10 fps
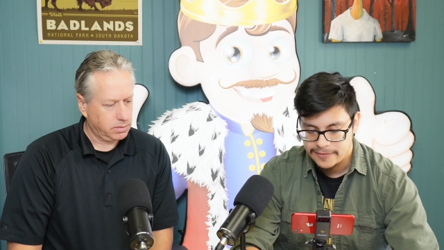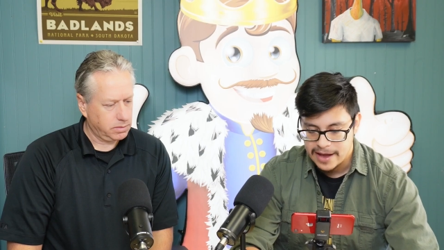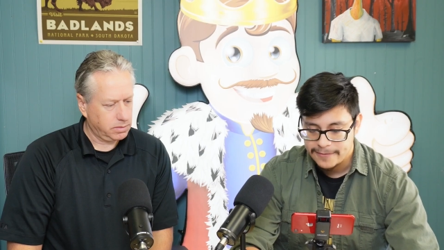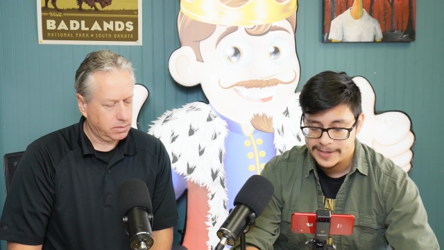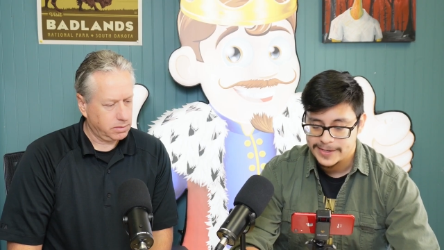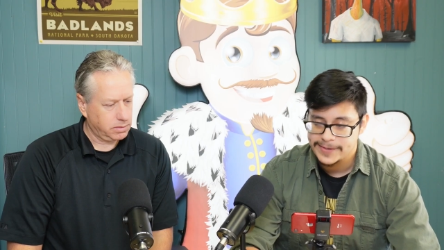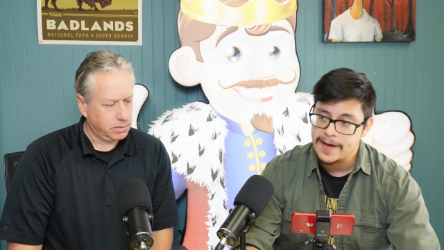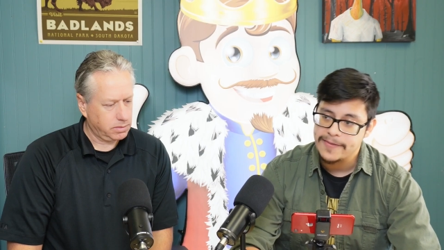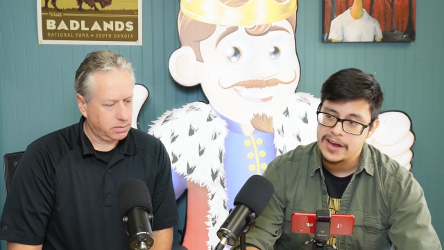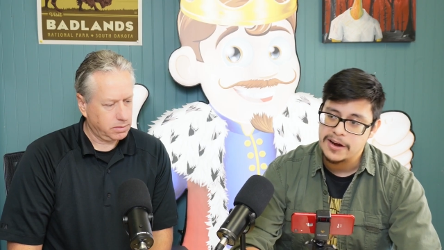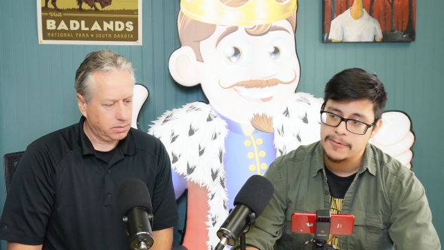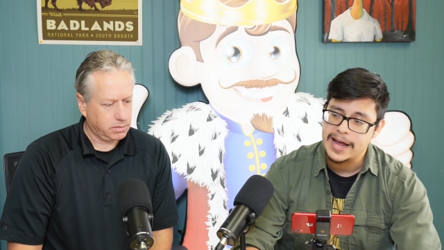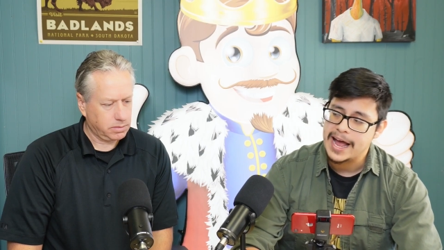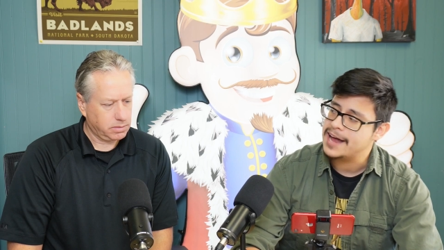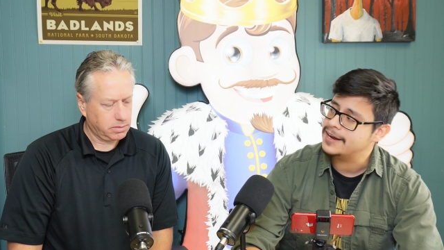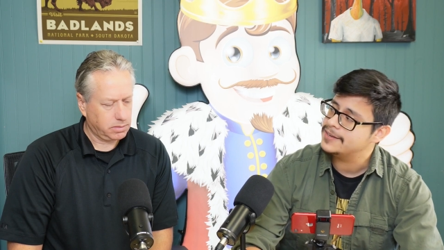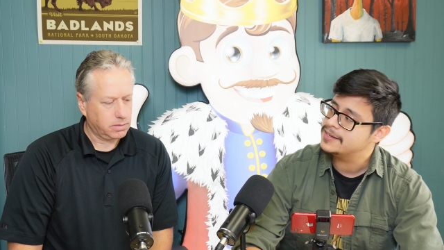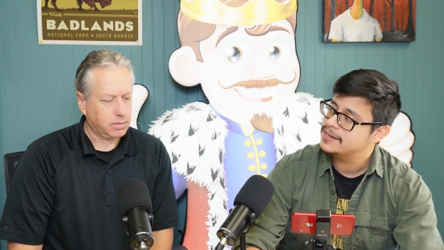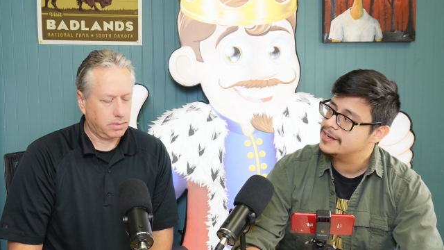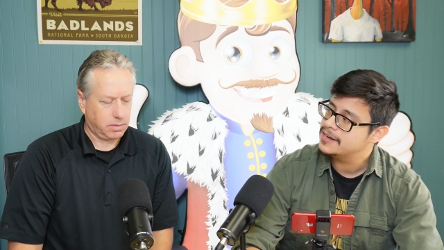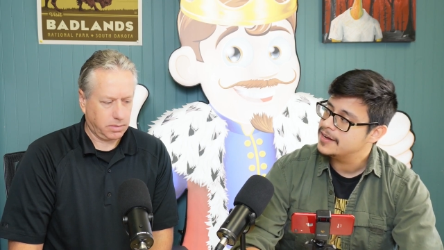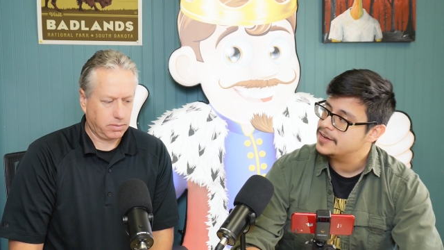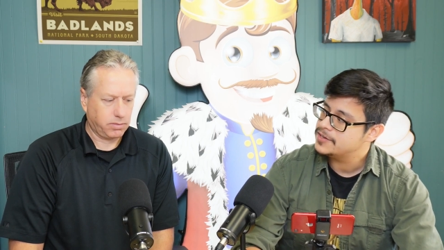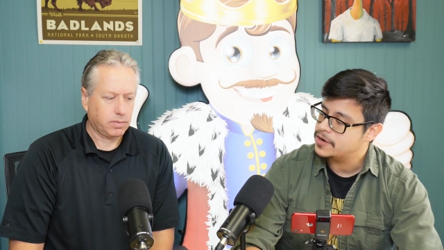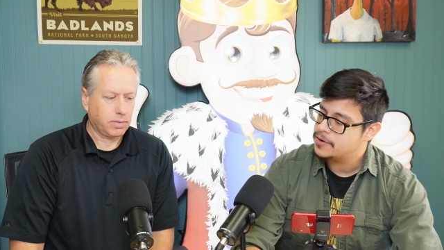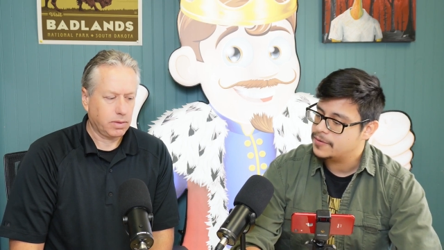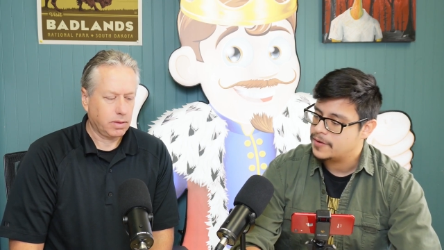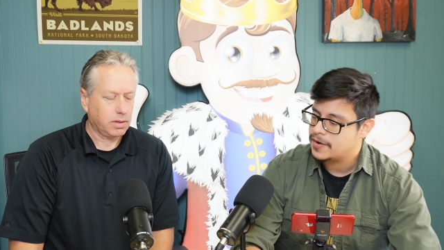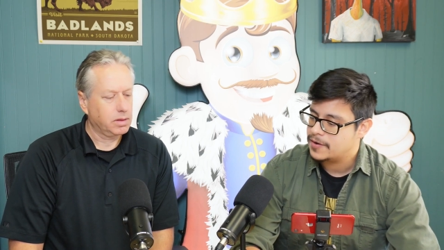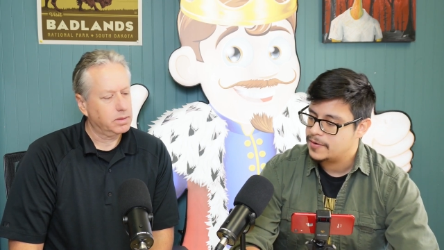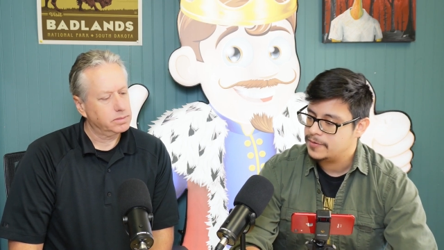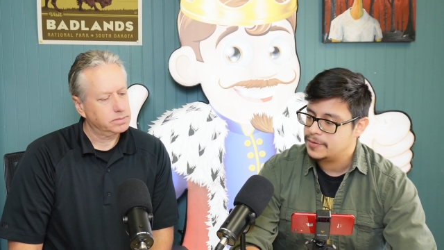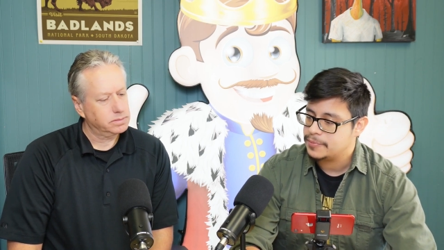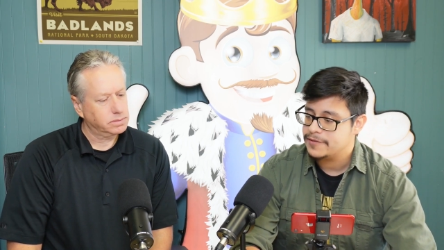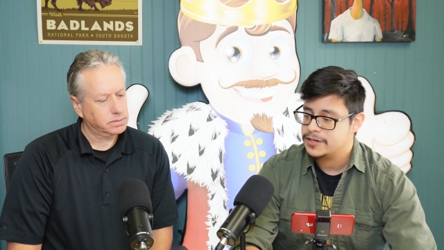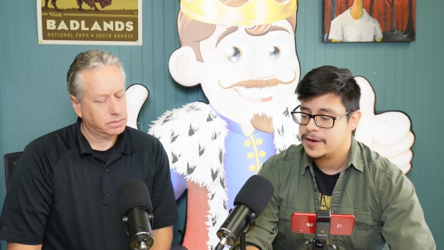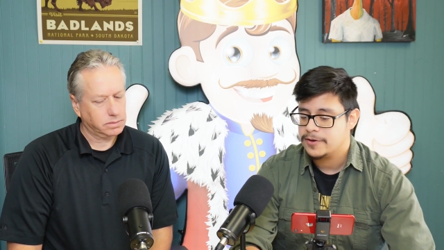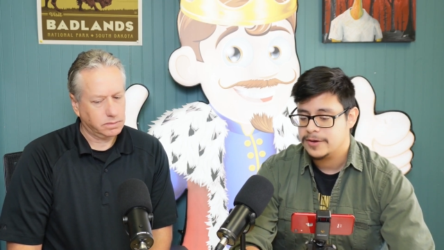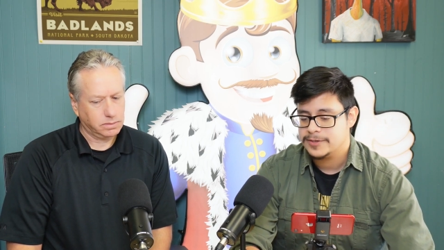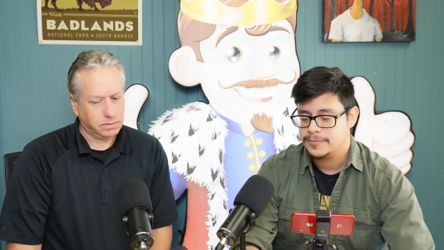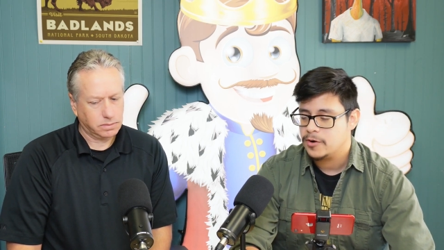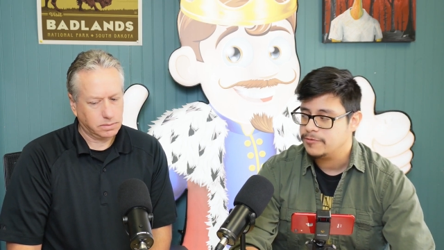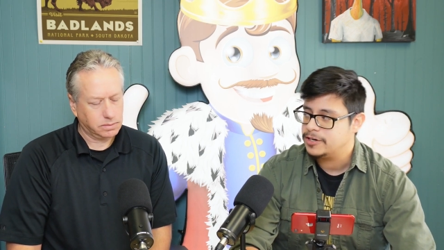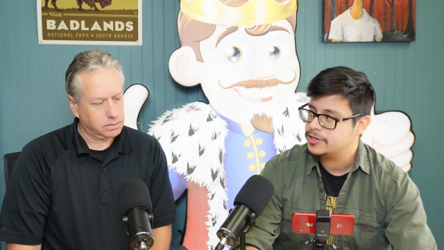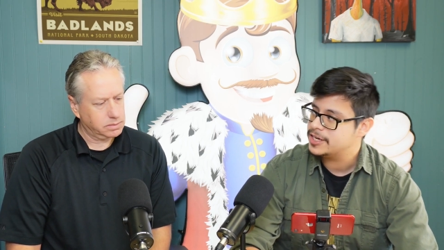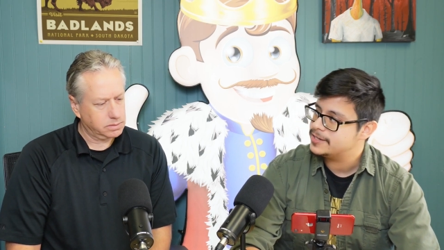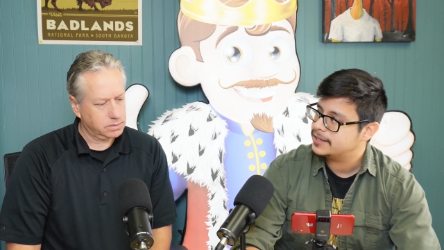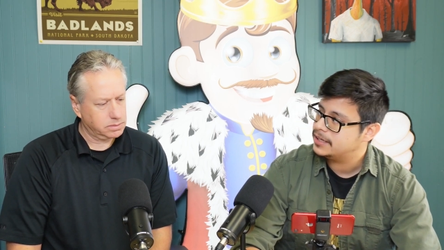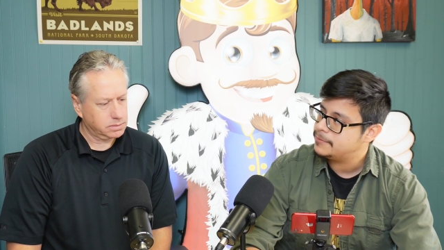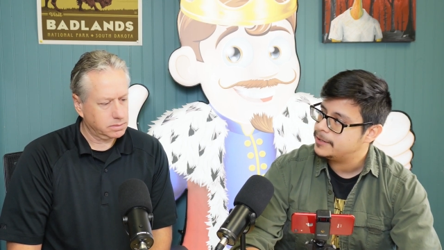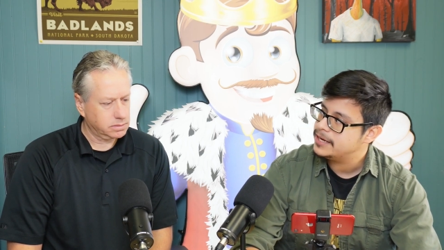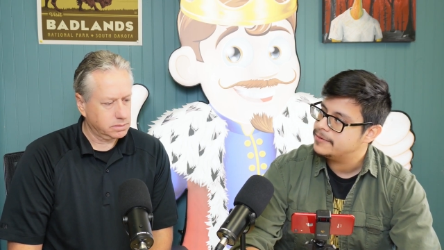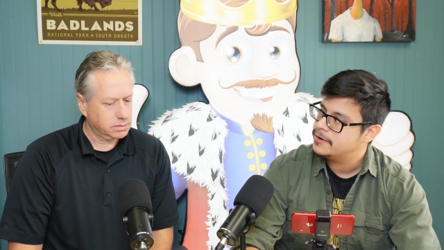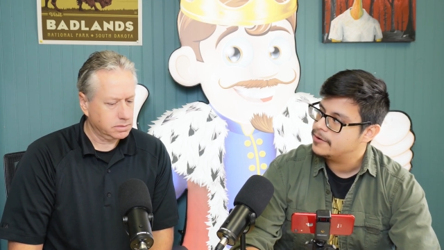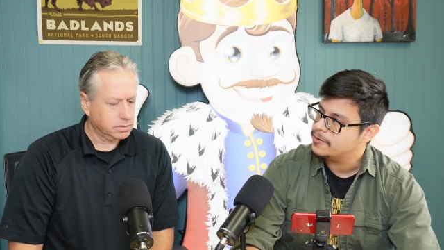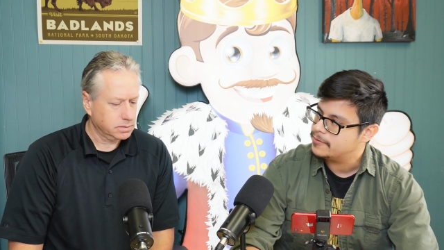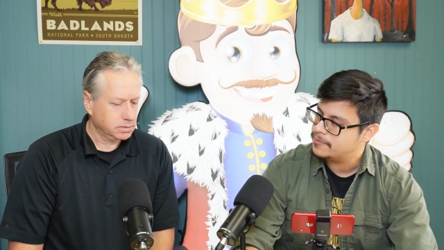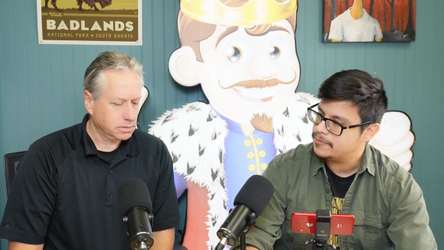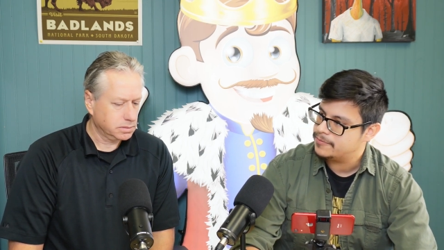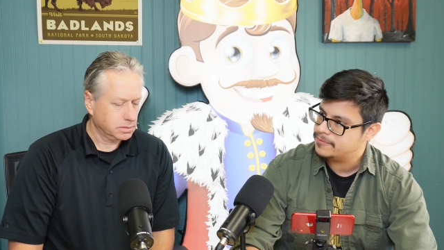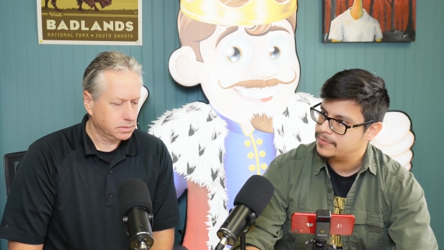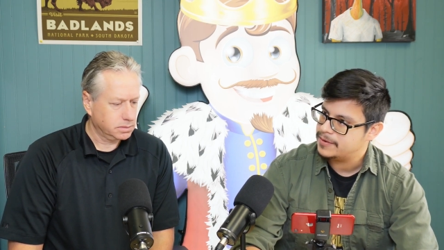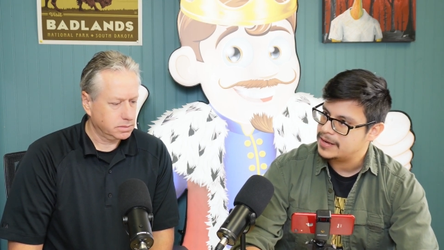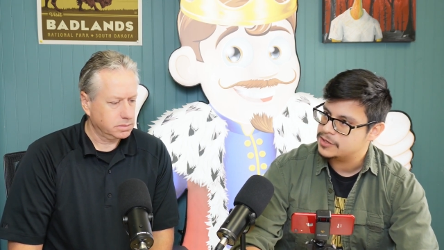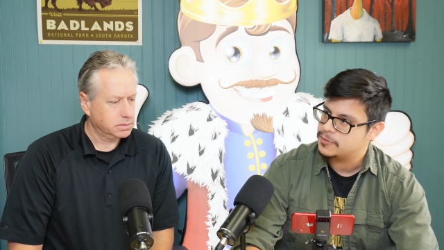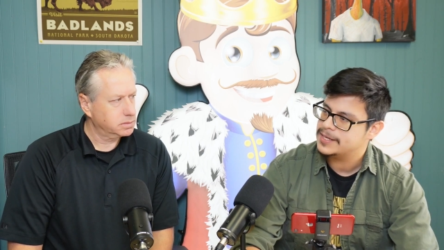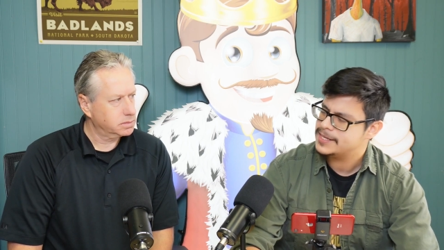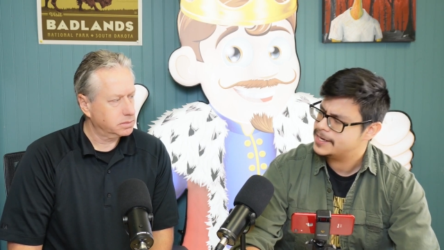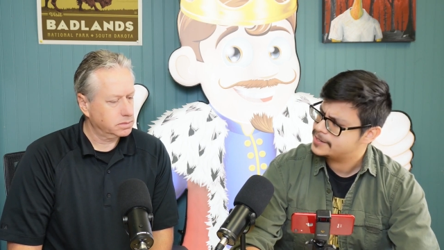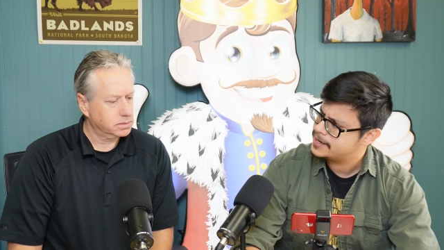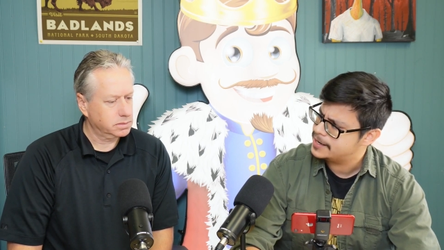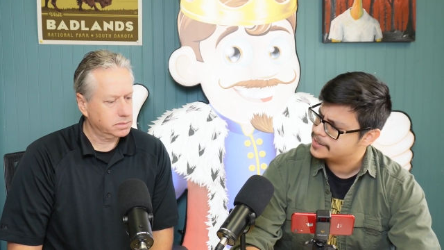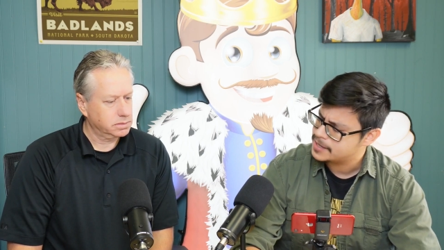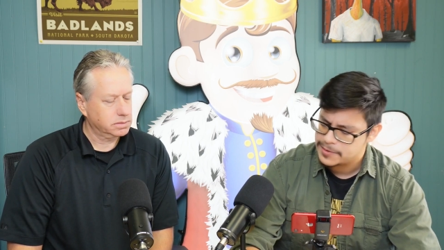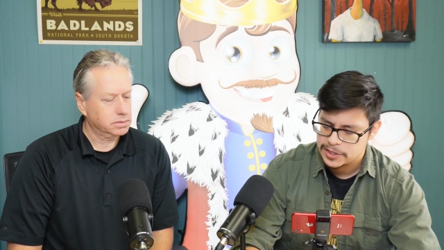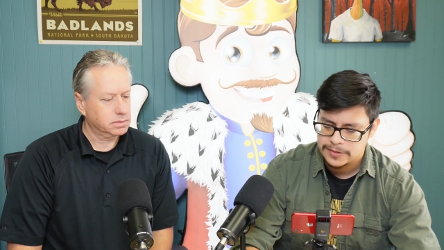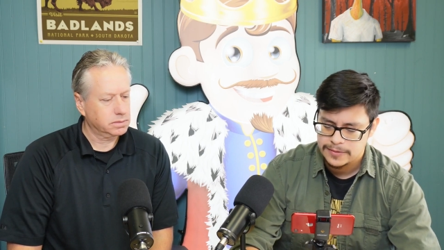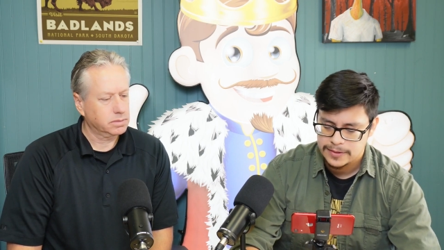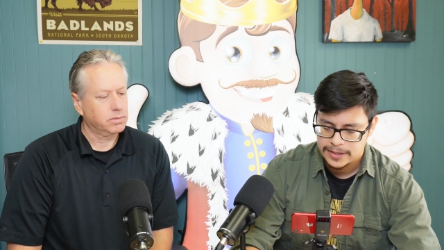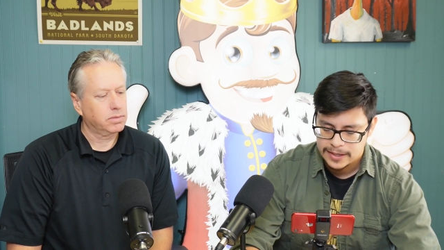Speaker 1: if the evidence is not there, why add it? So in the previous model, it was more of an artistic liberty as well as an, an assumption.